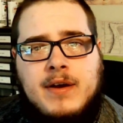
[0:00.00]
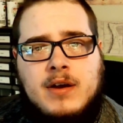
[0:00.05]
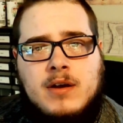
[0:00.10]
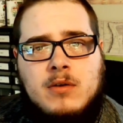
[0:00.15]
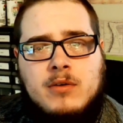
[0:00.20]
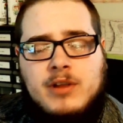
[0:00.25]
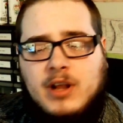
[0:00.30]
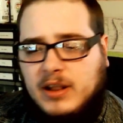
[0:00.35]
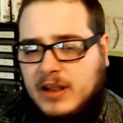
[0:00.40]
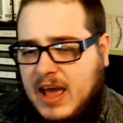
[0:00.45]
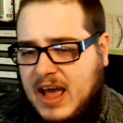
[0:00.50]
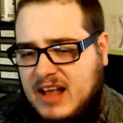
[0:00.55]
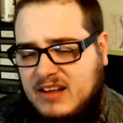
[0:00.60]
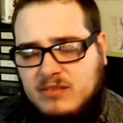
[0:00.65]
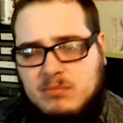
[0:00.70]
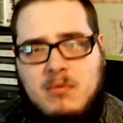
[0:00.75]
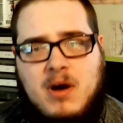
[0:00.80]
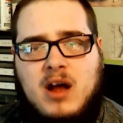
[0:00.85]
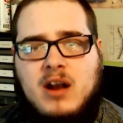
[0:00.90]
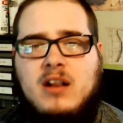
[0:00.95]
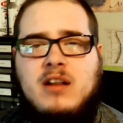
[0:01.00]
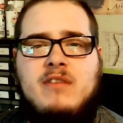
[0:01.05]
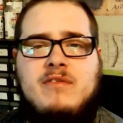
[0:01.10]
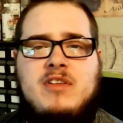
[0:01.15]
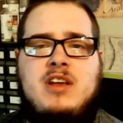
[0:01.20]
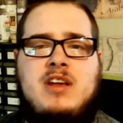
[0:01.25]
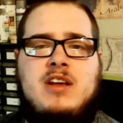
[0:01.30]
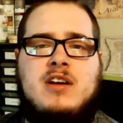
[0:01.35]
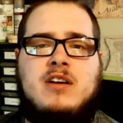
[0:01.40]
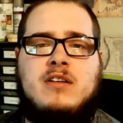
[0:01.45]
The last model of
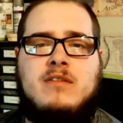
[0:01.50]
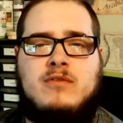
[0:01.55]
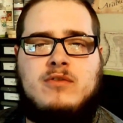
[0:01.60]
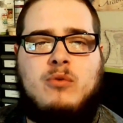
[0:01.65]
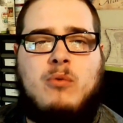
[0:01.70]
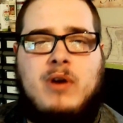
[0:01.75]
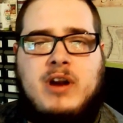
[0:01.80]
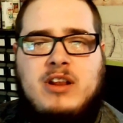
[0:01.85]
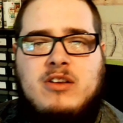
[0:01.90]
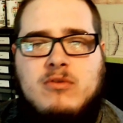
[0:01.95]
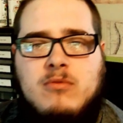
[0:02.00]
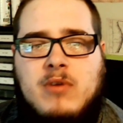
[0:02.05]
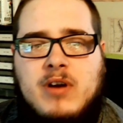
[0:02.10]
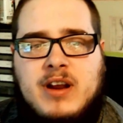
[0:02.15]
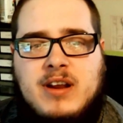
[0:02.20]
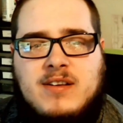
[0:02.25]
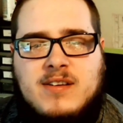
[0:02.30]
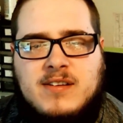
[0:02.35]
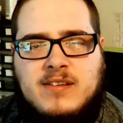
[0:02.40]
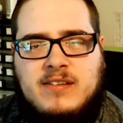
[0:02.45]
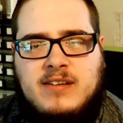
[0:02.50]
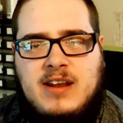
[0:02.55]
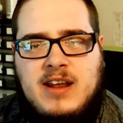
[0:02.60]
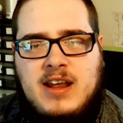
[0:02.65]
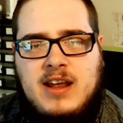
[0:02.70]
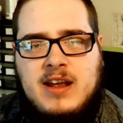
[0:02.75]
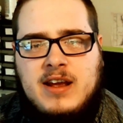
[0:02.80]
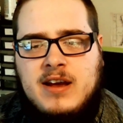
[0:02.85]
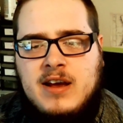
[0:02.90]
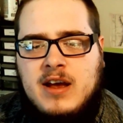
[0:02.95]
the year of 2020, to
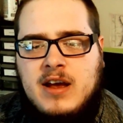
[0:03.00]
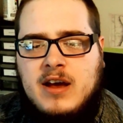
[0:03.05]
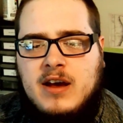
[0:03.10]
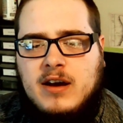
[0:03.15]
see